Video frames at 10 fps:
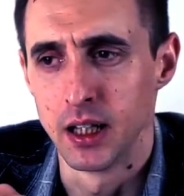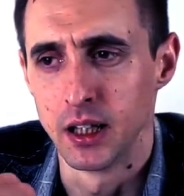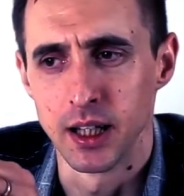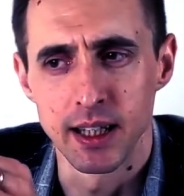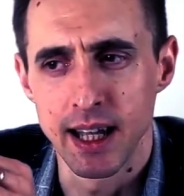
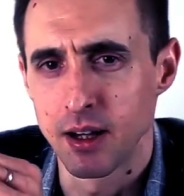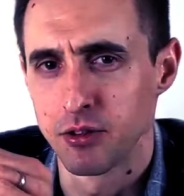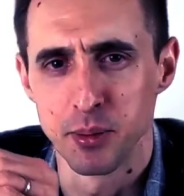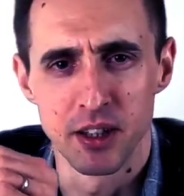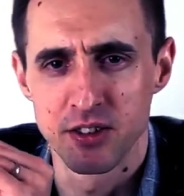like how to
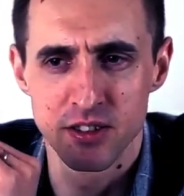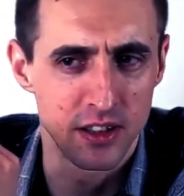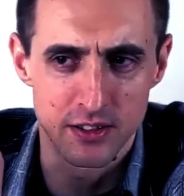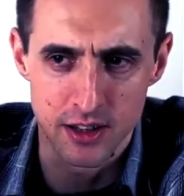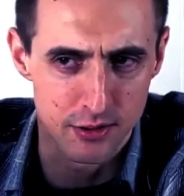make
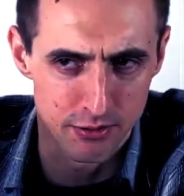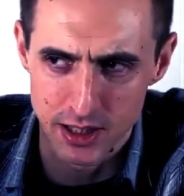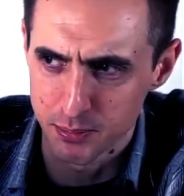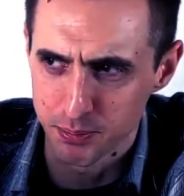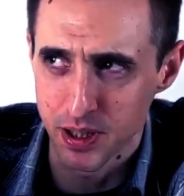
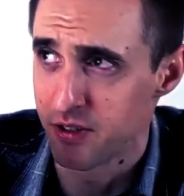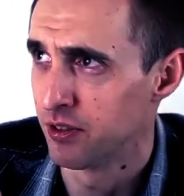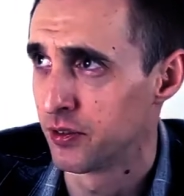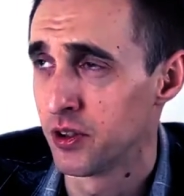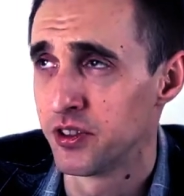63 pieces
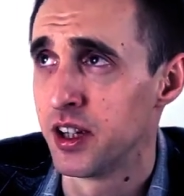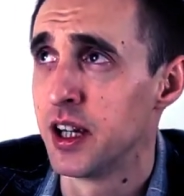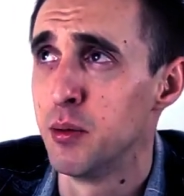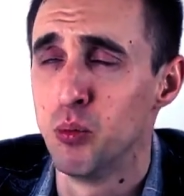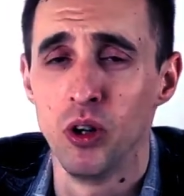of content
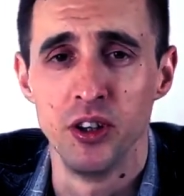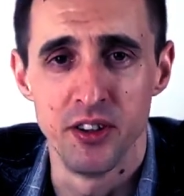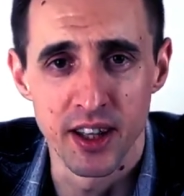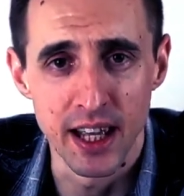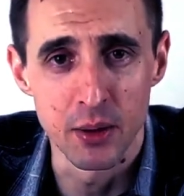in one
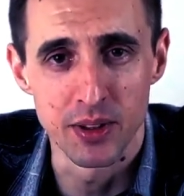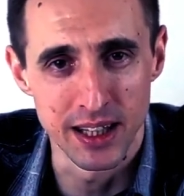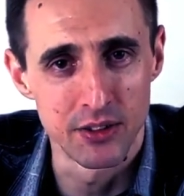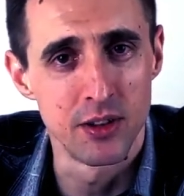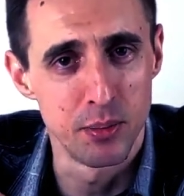day
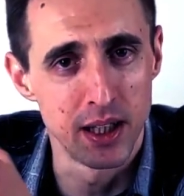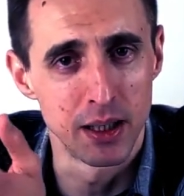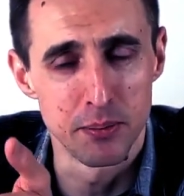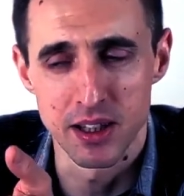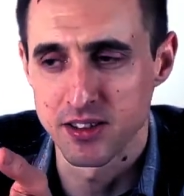without it being
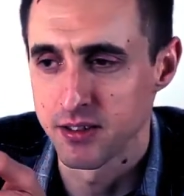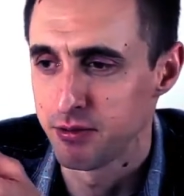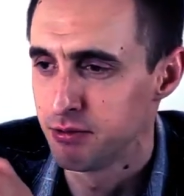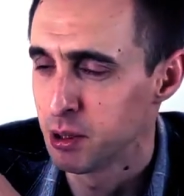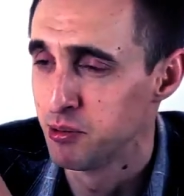a massive
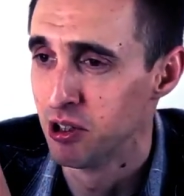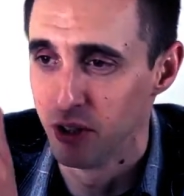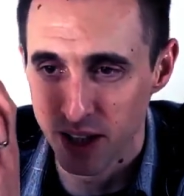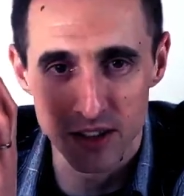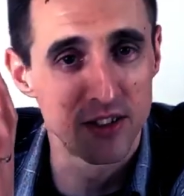rigmarole.
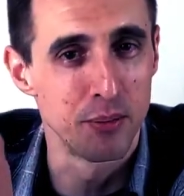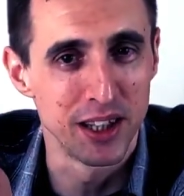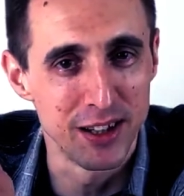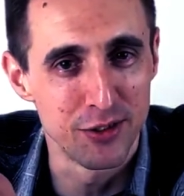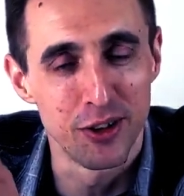That's something
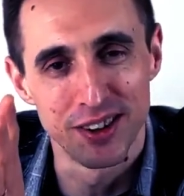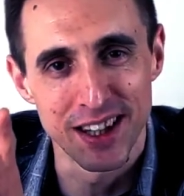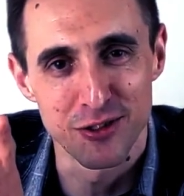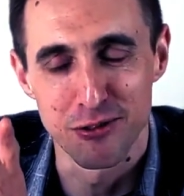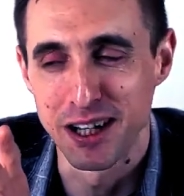he's got.
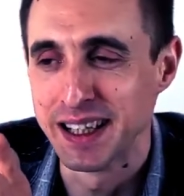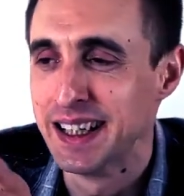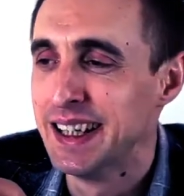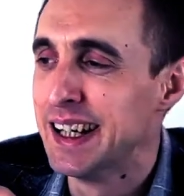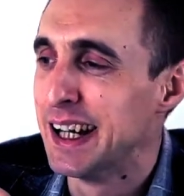That's great.
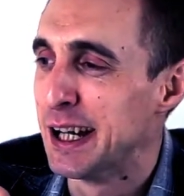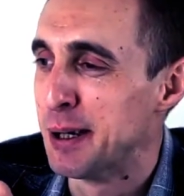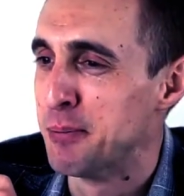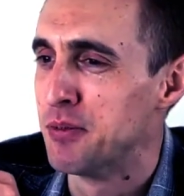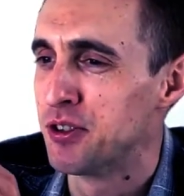
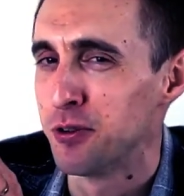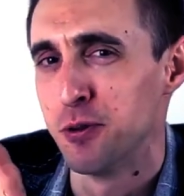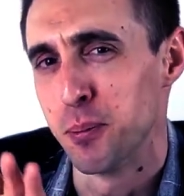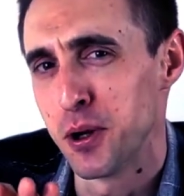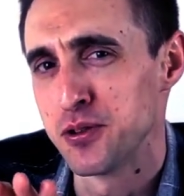So for
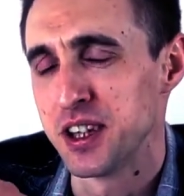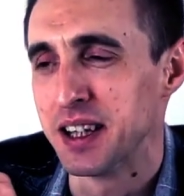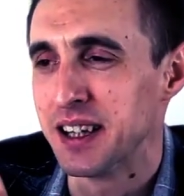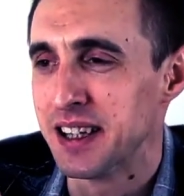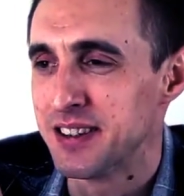posting,
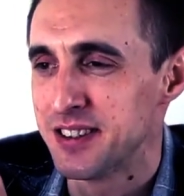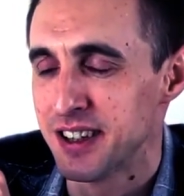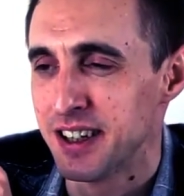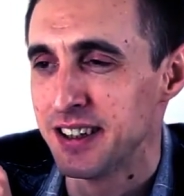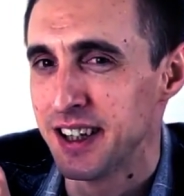that's
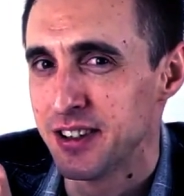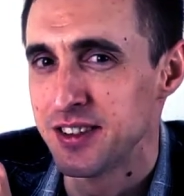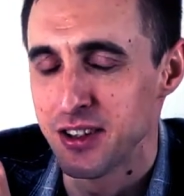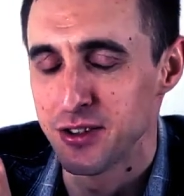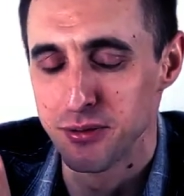
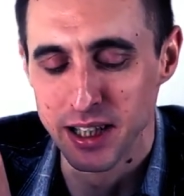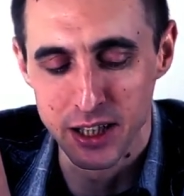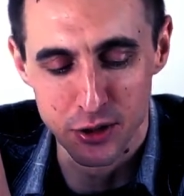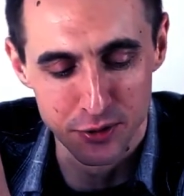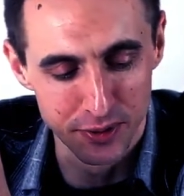really
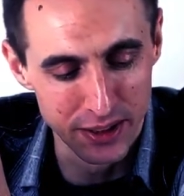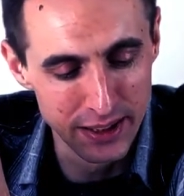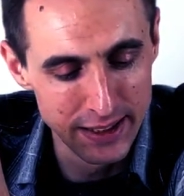useful.